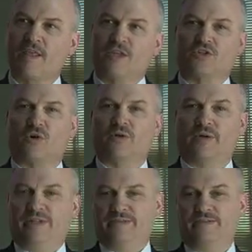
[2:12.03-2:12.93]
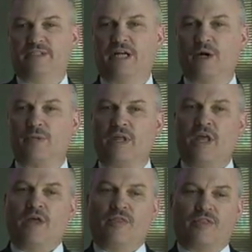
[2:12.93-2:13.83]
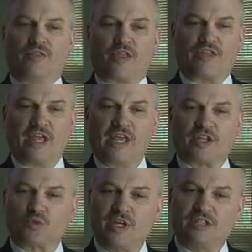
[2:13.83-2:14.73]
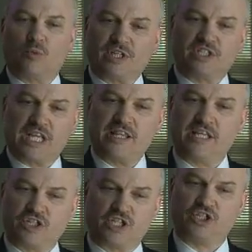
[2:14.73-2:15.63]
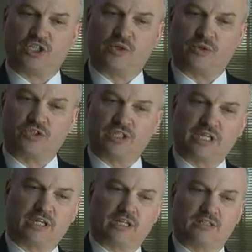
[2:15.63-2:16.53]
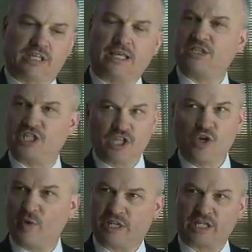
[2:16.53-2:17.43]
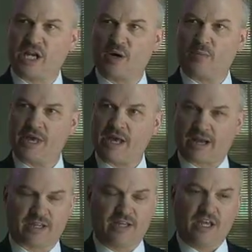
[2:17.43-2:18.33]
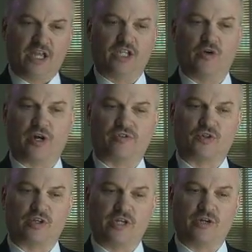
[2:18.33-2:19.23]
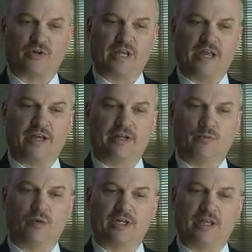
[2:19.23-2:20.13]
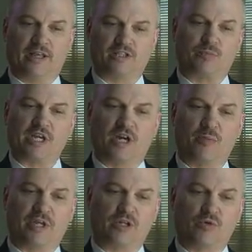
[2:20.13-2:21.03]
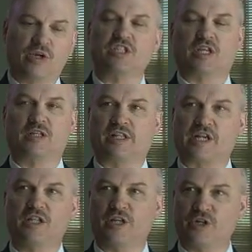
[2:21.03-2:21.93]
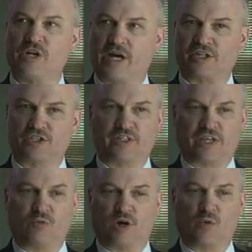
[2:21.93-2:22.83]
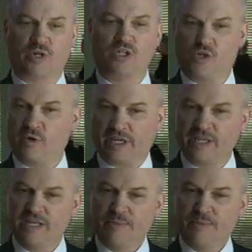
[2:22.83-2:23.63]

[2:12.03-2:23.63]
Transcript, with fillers: So um, the thing is, we, we see these issues continuing to come back year after year. And what it's become increasingly clear to us that what we're doing